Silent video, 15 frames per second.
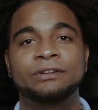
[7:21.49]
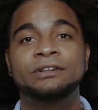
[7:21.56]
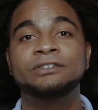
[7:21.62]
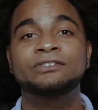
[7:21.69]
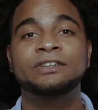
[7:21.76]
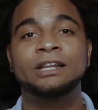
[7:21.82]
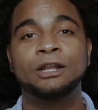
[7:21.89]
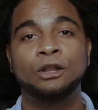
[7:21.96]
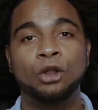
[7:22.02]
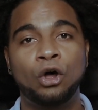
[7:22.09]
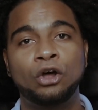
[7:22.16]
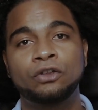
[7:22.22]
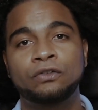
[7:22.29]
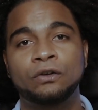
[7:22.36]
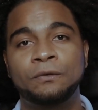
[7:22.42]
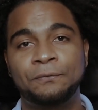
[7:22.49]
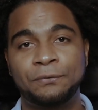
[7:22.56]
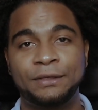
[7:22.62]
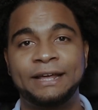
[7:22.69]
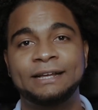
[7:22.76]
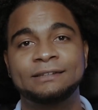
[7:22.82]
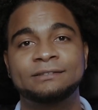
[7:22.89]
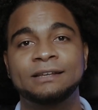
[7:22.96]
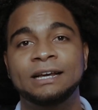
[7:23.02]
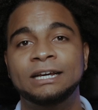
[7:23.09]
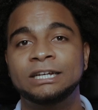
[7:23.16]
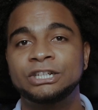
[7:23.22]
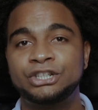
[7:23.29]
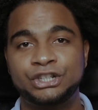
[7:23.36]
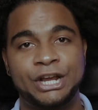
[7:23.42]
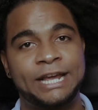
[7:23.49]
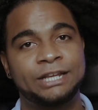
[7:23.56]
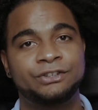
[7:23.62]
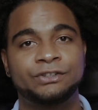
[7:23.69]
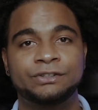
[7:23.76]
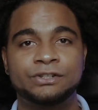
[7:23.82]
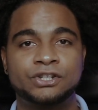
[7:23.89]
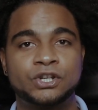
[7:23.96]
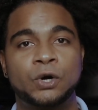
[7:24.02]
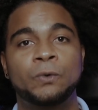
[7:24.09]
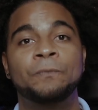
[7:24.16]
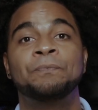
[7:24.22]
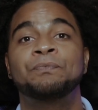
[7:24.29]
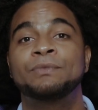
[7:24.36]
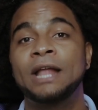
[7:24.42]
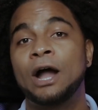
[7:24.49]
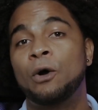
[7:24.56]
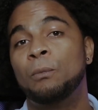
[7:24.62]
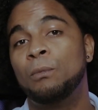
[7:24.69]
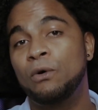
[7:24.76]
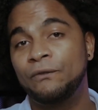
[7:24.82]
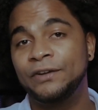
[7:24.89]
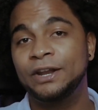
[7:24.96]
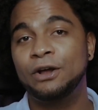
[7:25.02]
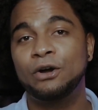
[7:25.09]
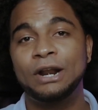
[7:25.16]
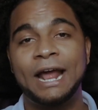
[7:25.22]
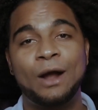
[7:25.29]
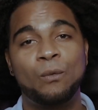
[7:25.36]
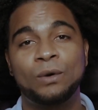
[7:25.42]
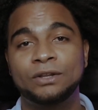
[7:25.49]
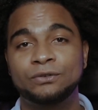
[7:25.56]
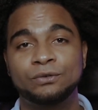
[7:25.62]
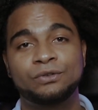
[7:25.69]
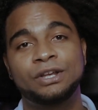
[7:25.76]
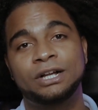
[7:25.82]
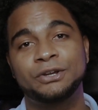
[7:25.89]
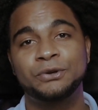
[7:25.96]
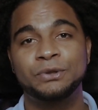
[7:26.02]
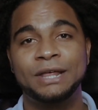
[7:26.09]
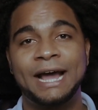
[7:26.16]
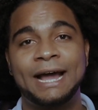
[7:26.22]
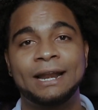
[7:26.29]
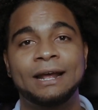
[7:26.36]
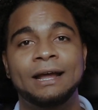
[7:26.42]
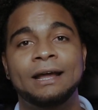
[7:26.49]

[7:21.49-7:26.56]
There's a lot of things changing. So now moving on, I want to tell you that